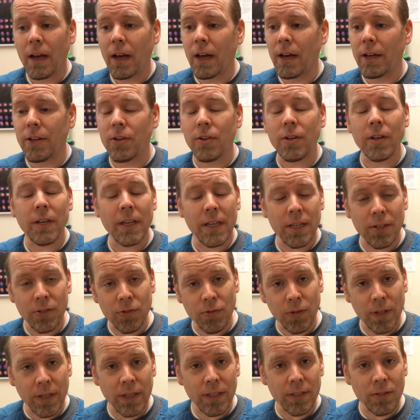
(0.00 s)
Uh, you can eat and
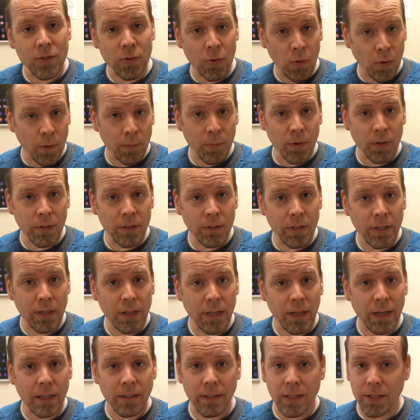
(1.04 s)
drink as normal
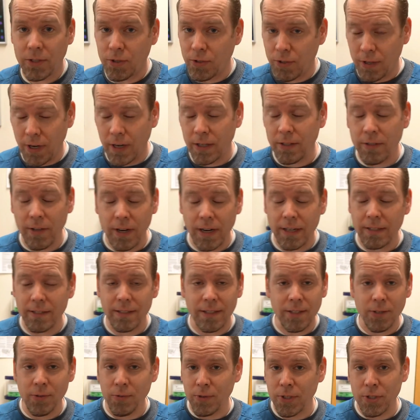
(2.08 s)
unless your doctor has
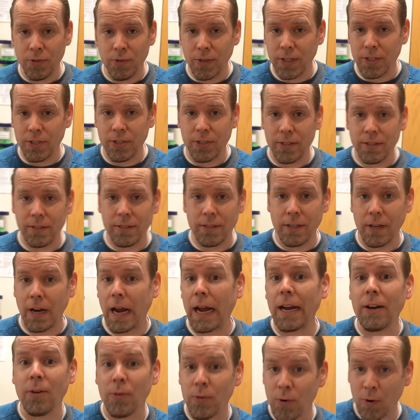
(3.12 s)
any restrictions that
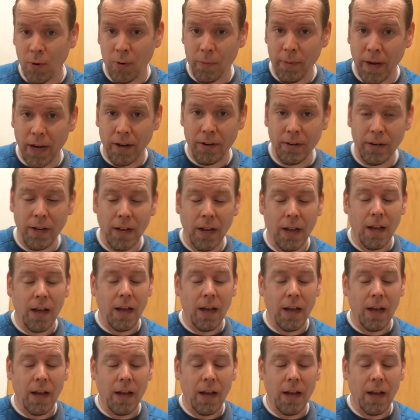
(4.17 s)
I don't know about.